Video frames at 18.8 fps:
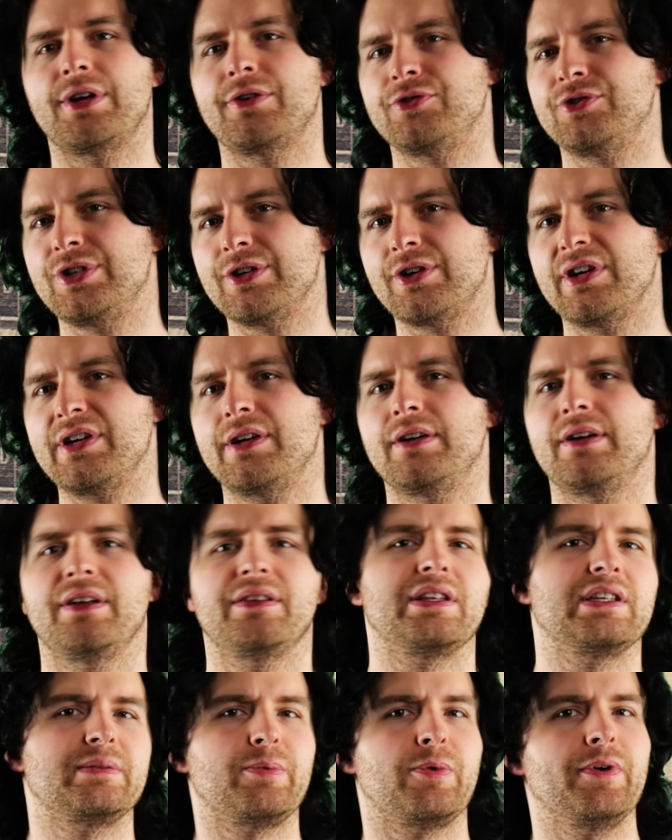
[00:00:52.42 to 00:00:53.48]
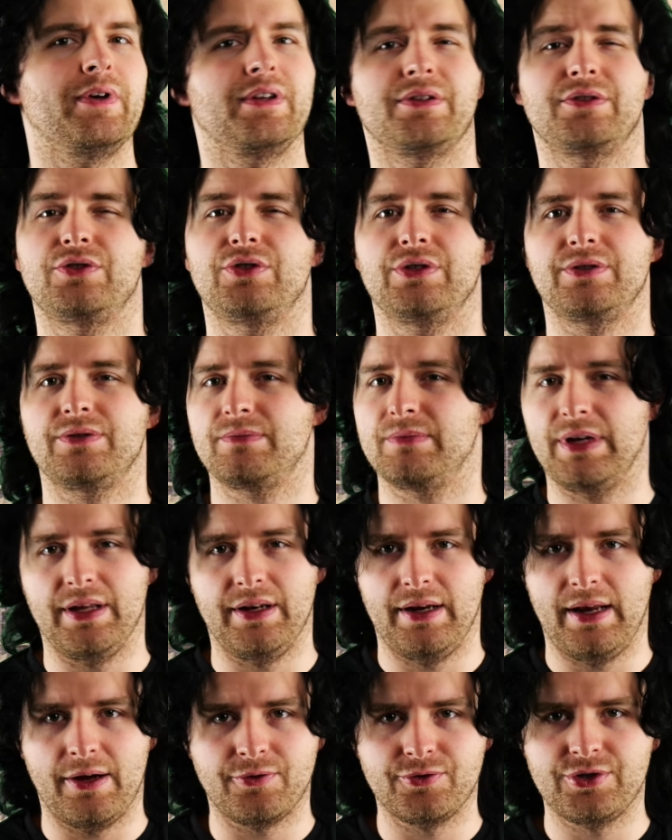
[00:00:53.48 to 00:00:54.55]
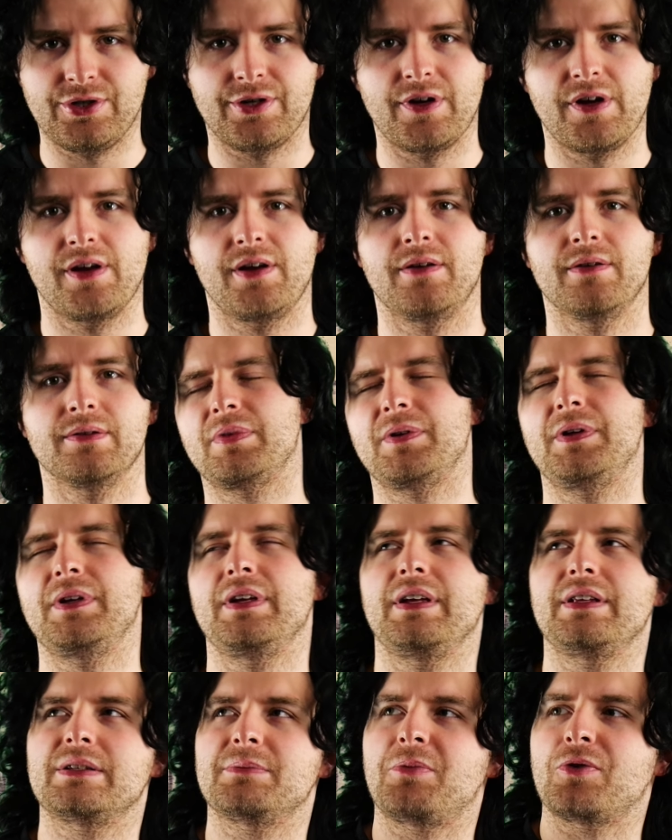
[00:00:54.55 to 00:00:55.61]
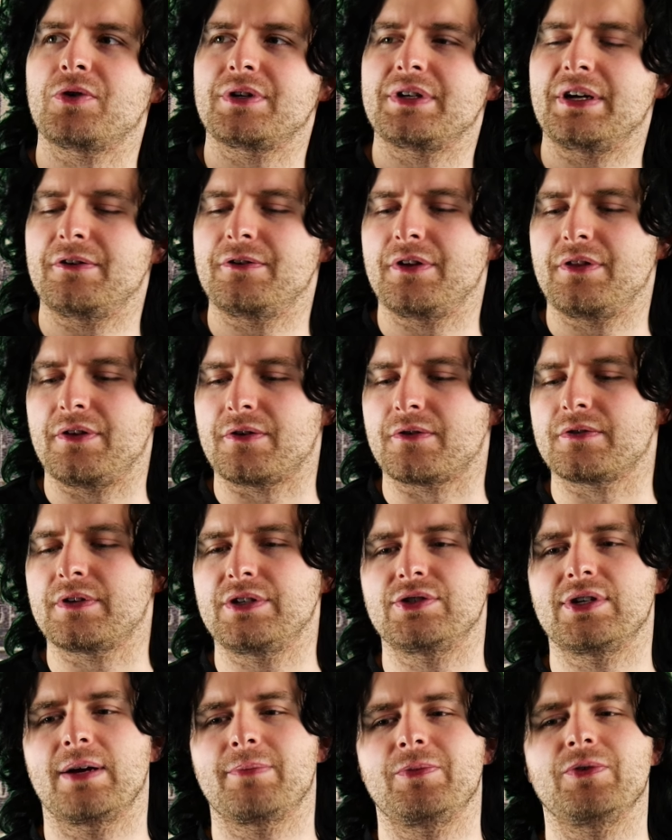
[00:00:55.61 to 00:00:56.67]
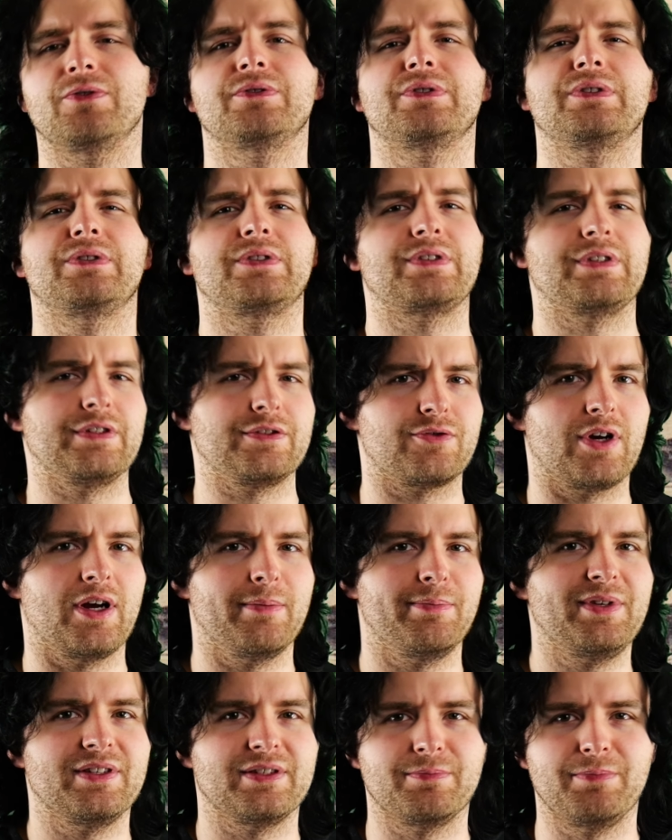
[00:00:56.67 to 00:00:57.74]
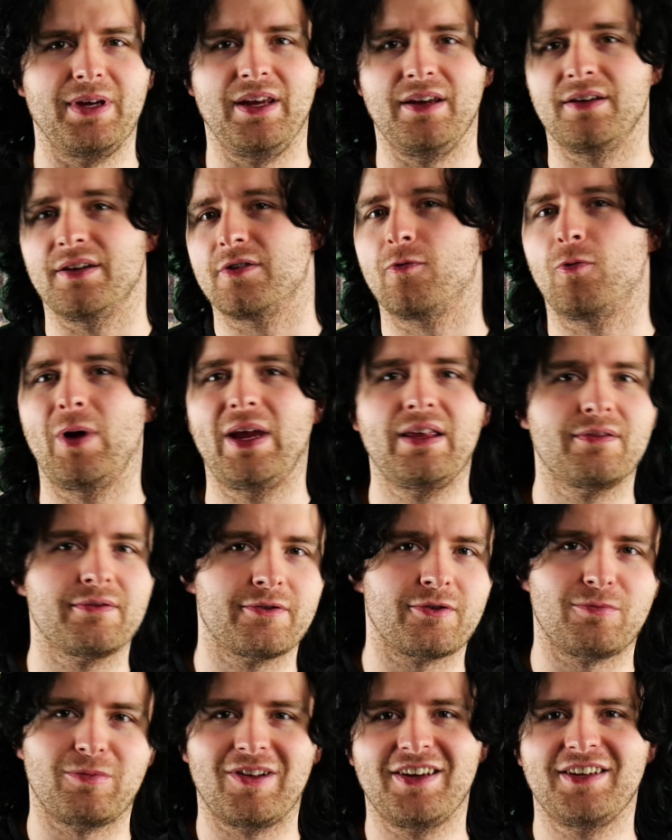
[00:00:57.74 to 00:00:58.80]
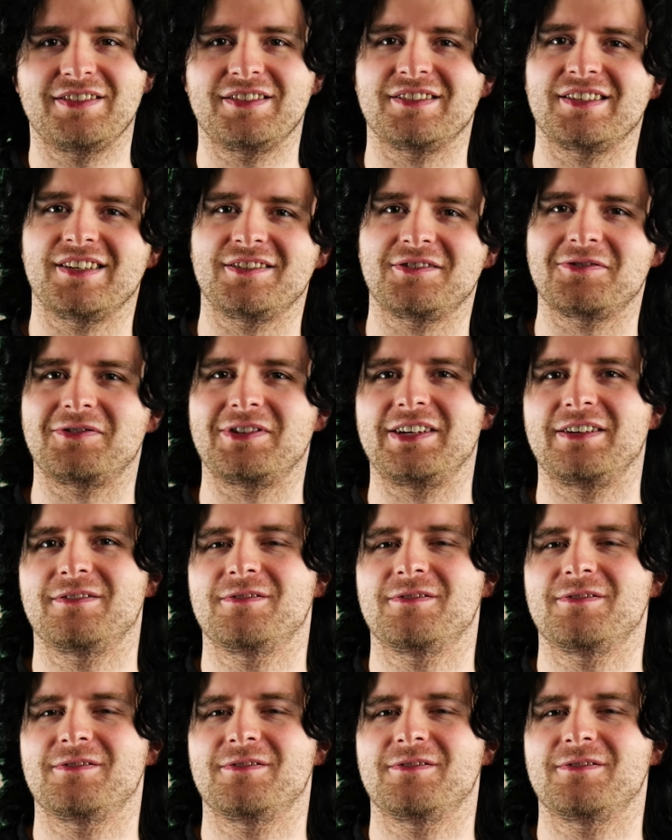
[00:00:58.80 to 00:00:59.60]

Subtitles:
Algeria. At this point, it's just in Algeria, but it's a port town. In the early chapters, it's described as being a quaint little place, essentially.